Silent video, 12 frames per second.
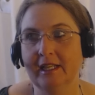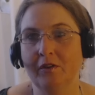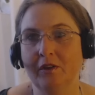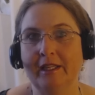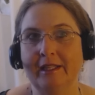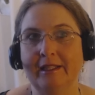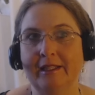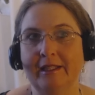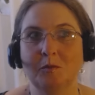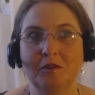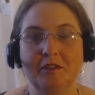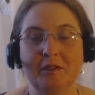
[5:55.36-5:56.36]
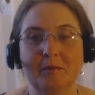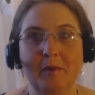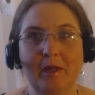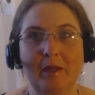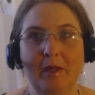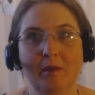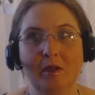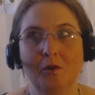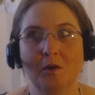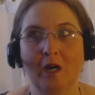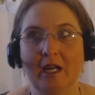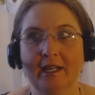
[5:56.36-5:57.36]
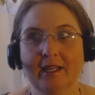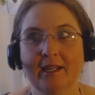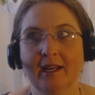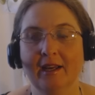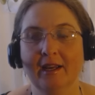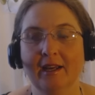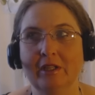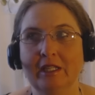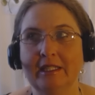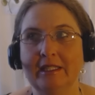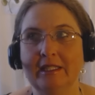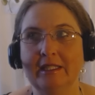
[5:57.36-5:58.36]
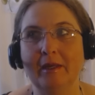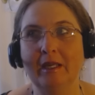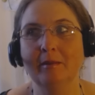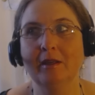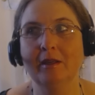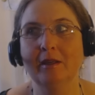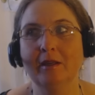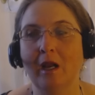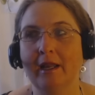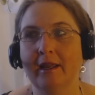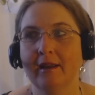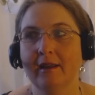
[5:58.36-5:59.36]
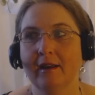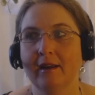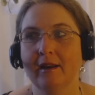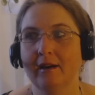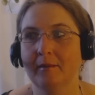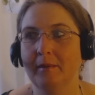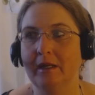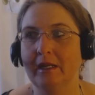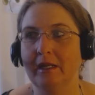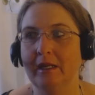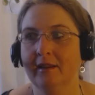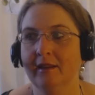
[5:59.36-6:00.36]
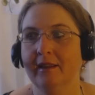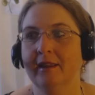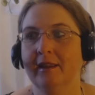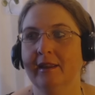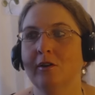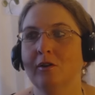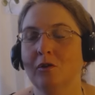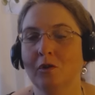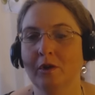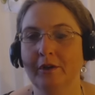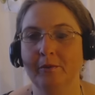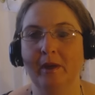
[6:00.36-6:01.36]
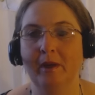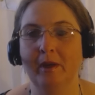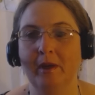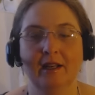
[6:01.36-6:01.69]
I feel like this person may be crying. I feel like they may be crying um, in a good way.